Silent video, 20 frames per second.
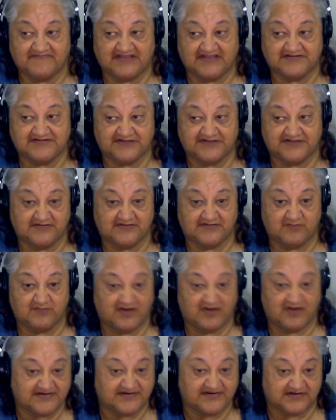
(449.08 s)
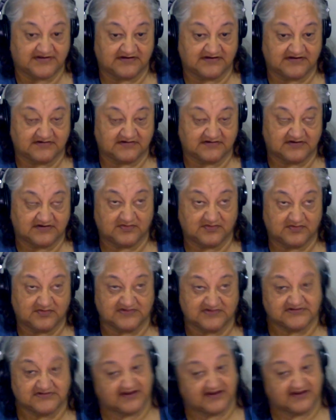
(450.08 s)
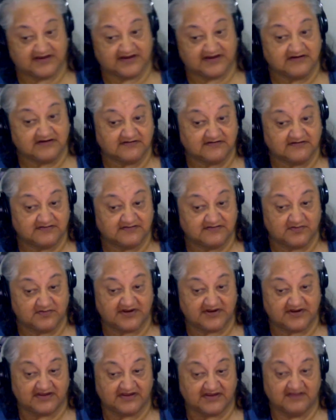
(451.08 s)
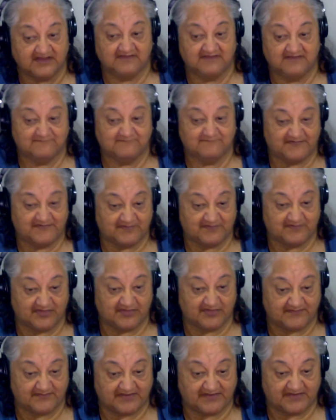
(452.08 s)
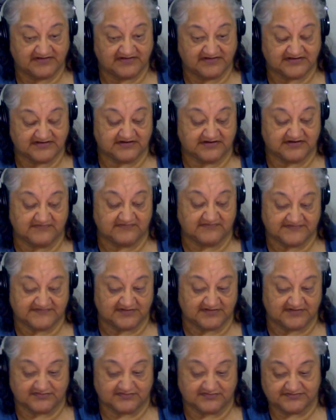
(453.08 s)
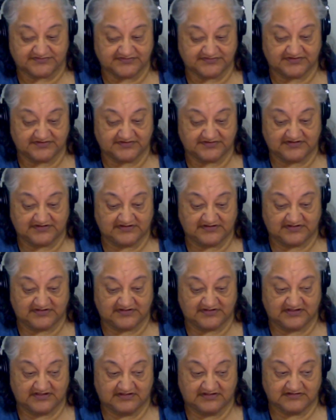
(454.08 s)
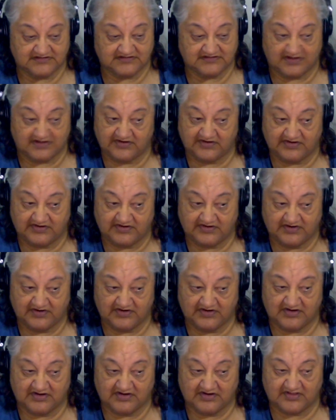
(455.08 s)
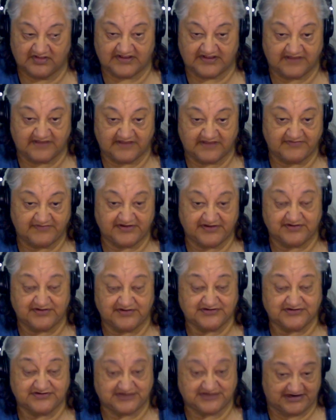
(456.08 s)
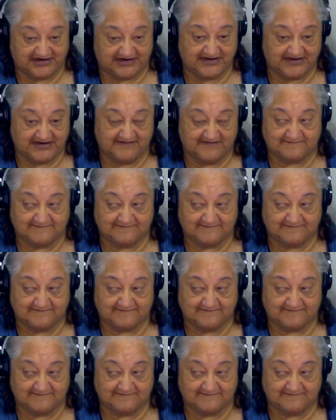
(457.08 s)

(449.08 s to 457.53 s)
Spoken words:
instead of waiting towards the end of the week before they post any results. So they're keeping you in check.